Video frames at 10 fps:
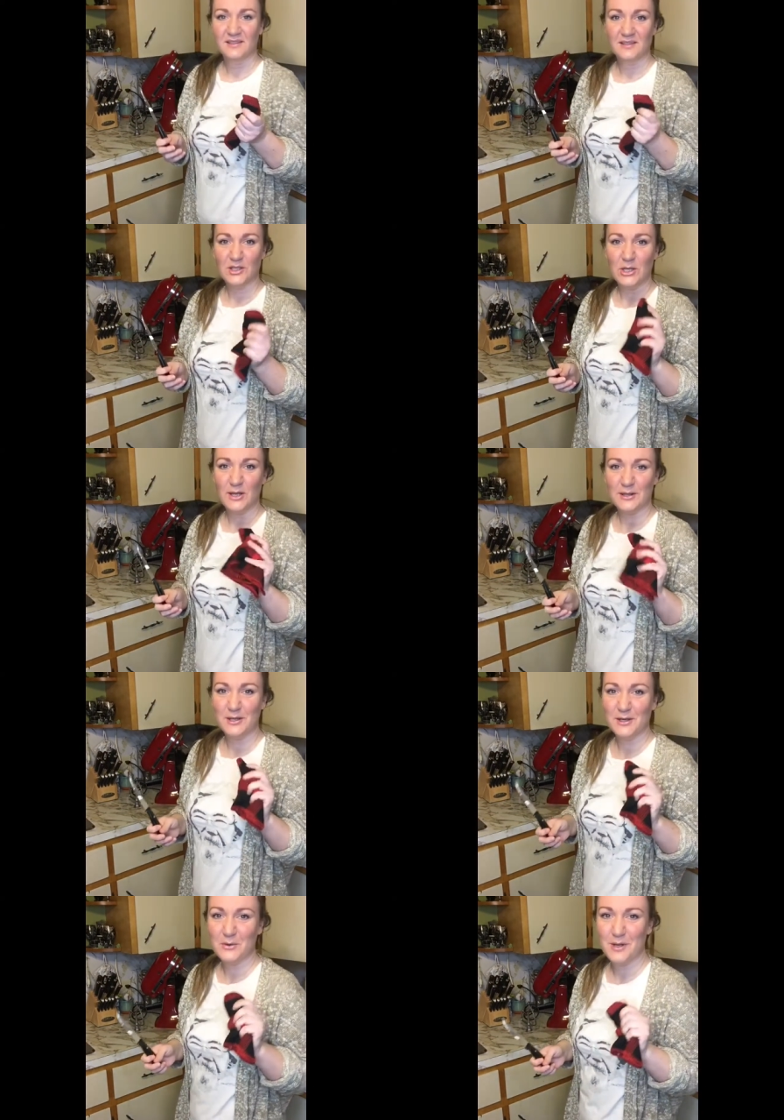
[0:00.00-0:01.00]
cloth
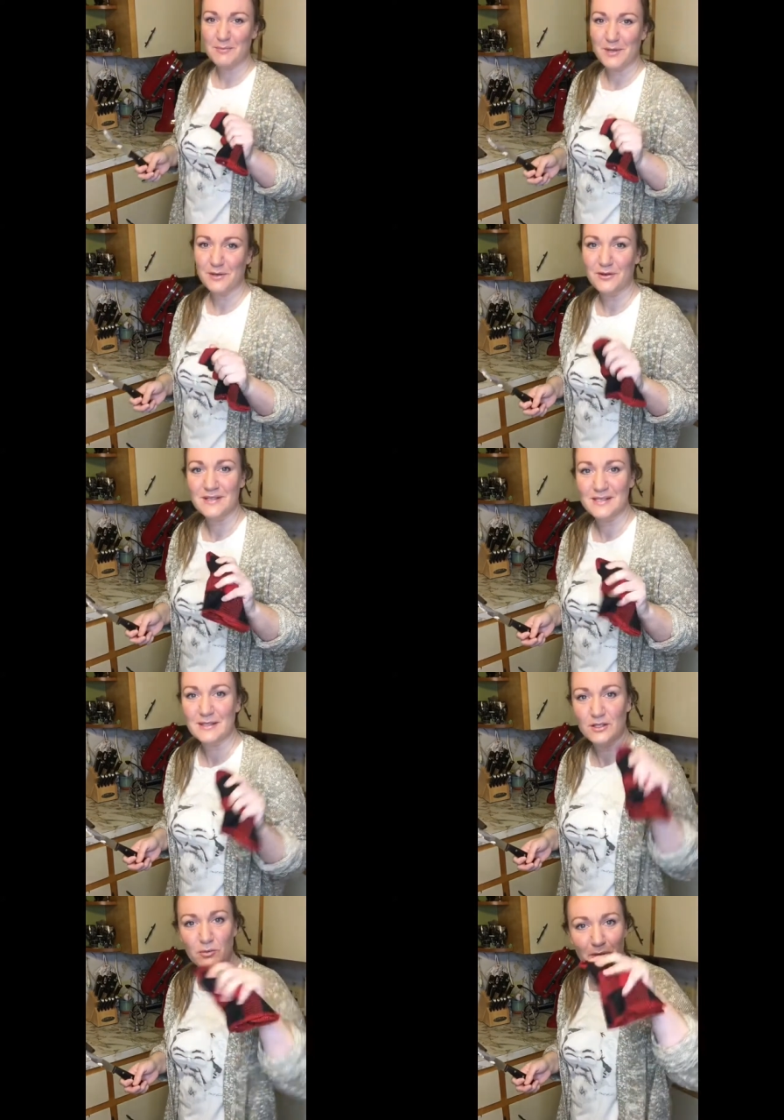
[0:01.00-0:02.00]
here to wipe my greasy
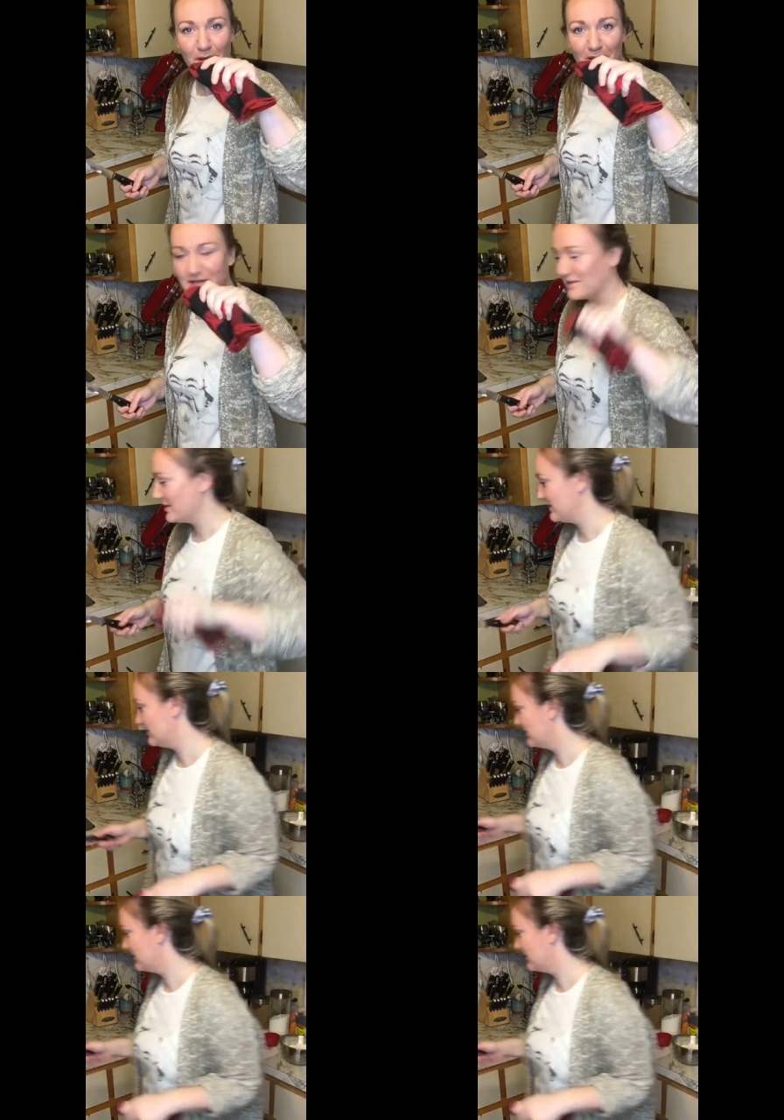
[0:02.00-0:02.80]
little paws on,